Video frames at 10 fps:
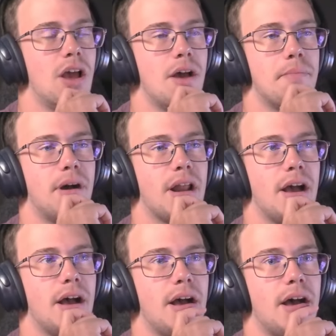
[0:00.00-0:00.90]

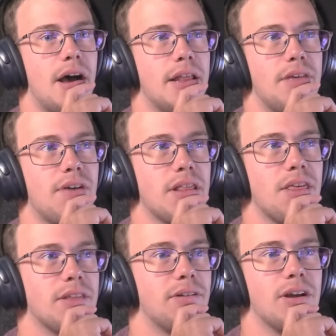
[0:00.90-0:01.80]
But they found the
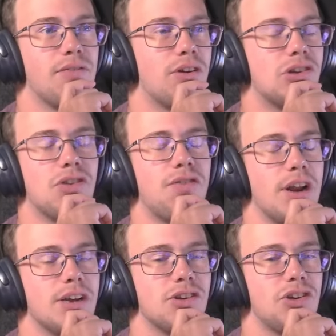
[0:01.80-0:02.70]
thing they were looking for. It's so
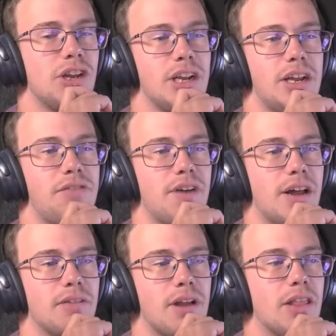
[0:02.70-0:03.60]
funny because she literally
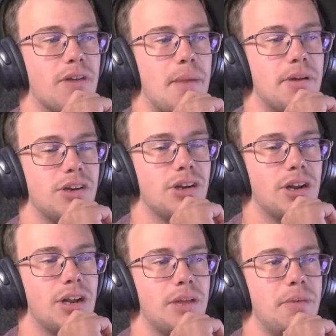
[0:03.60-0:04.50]
found the other rabbit.
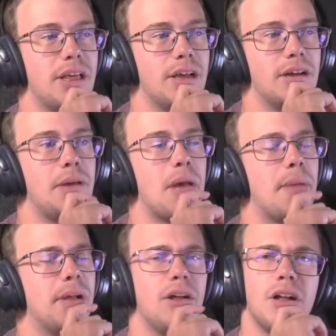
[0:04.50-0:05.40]

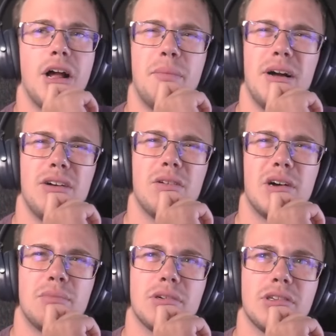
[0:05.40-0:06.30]
ML?
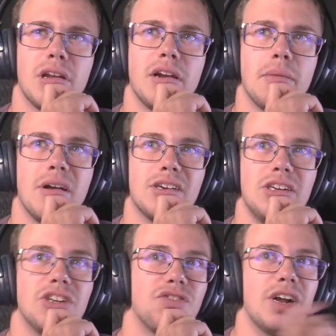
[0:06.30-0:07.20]
I'm going to say her name wrong.
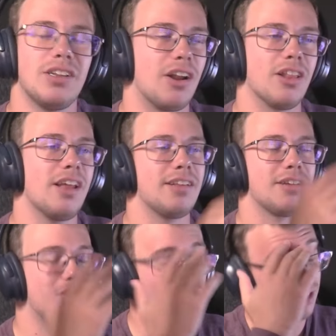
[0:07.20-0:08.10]
She just finds it on the desk.
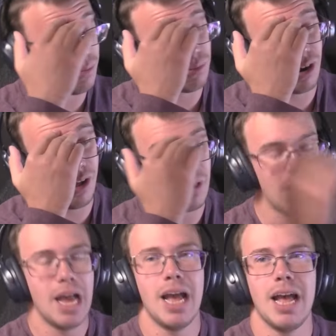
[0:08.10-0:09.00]
And I'm just like, bro.
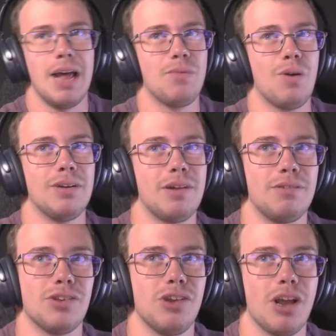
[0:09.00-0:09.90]
And of course,
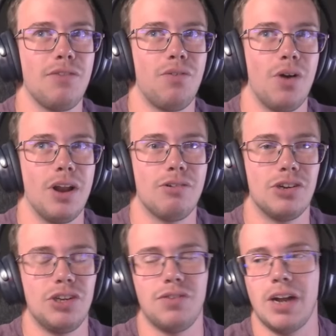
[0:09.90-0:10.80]
everyone's looking for it. And of
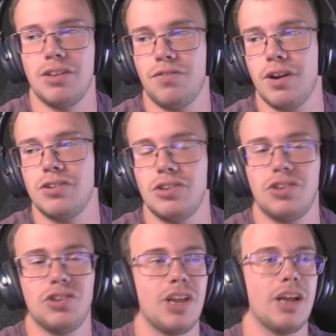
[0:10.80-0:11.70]
course, she finds it first. And
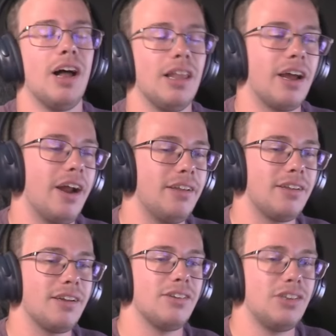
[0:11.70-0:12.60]
it's just like hilarious
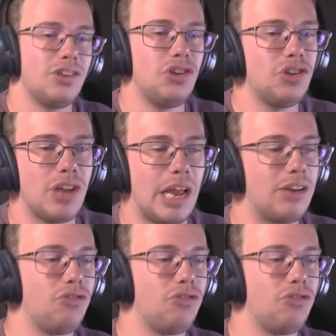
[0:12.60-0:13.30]
because like she just like...